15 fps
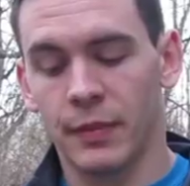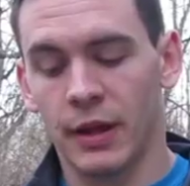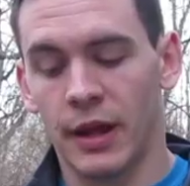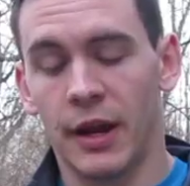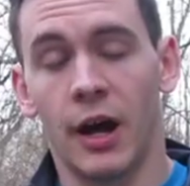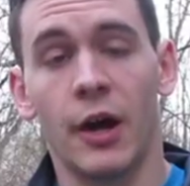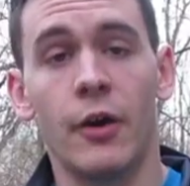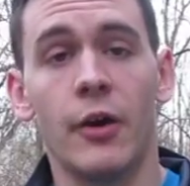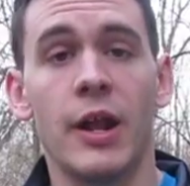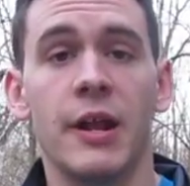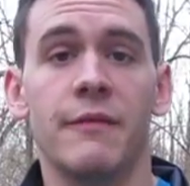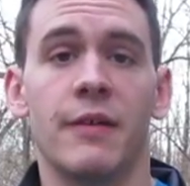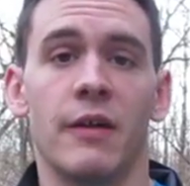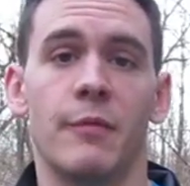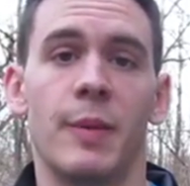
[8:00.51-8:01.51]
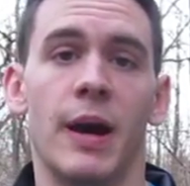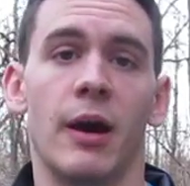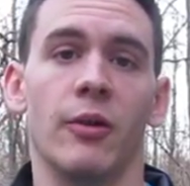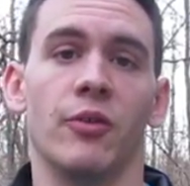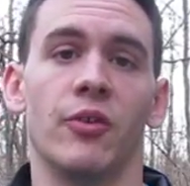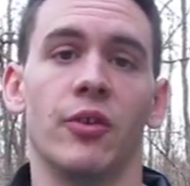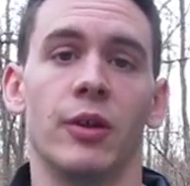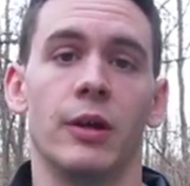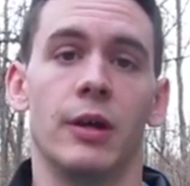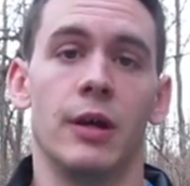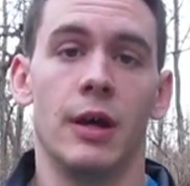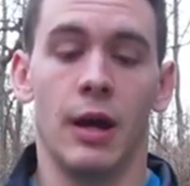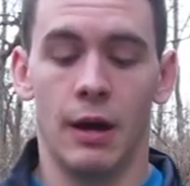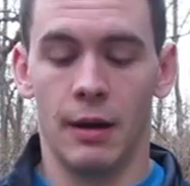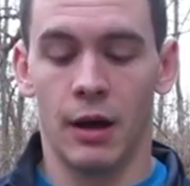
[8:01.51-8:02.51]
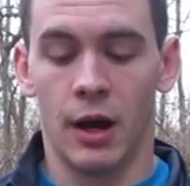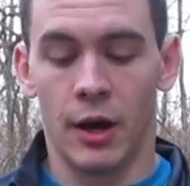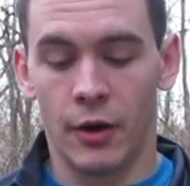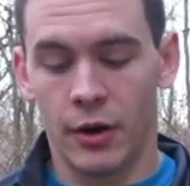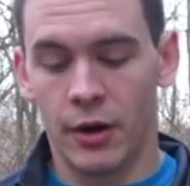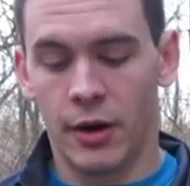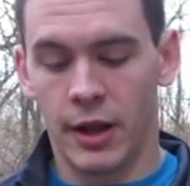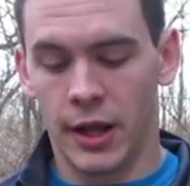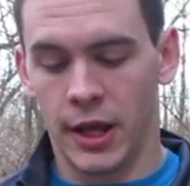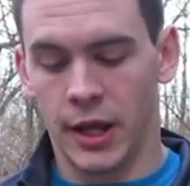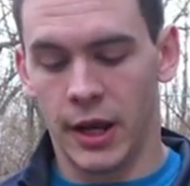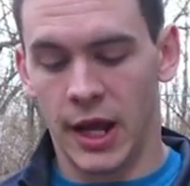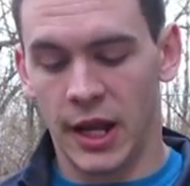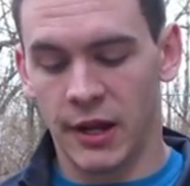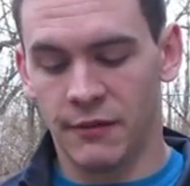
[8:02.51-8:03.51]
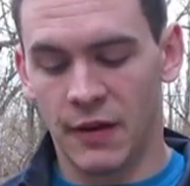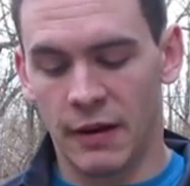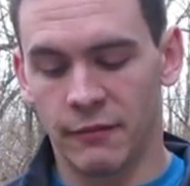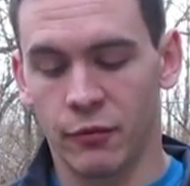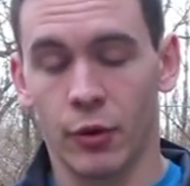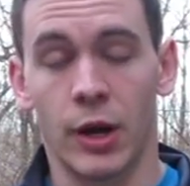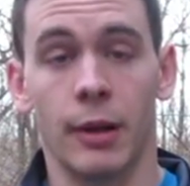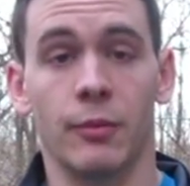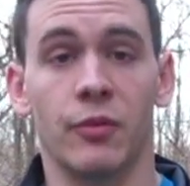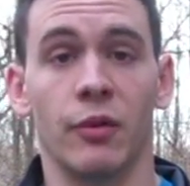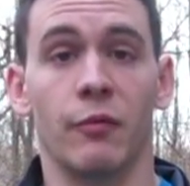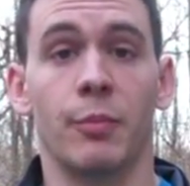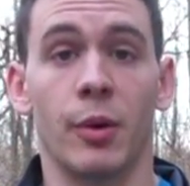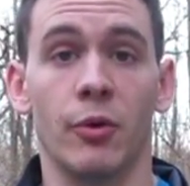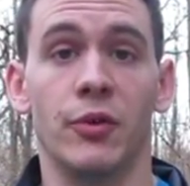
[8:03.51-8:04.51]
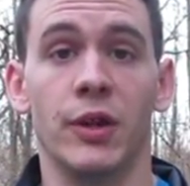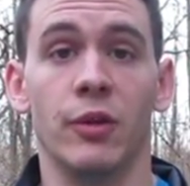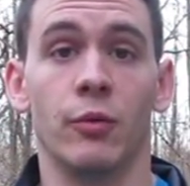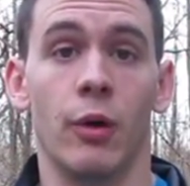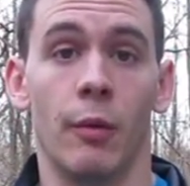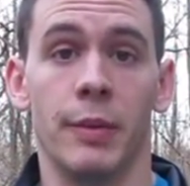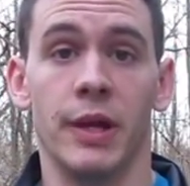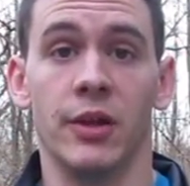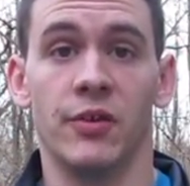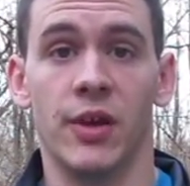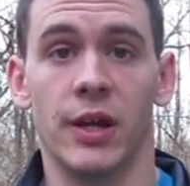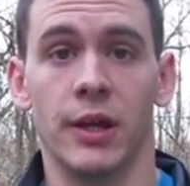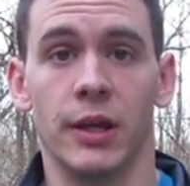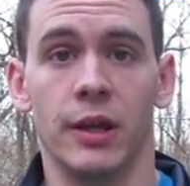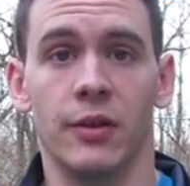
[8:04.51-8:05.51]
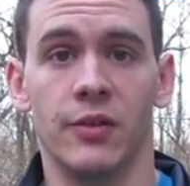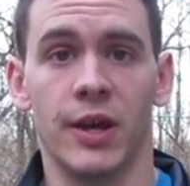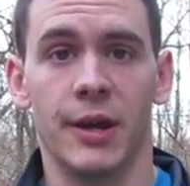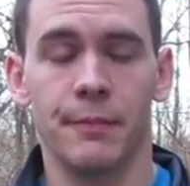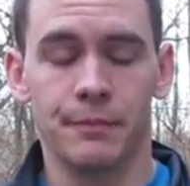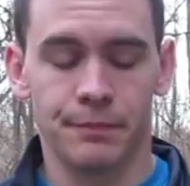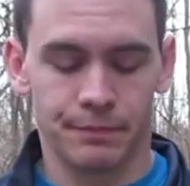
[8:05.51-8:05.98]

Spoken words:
at 185 pounds, 185 grams of protein is what I'll be intaking in a day.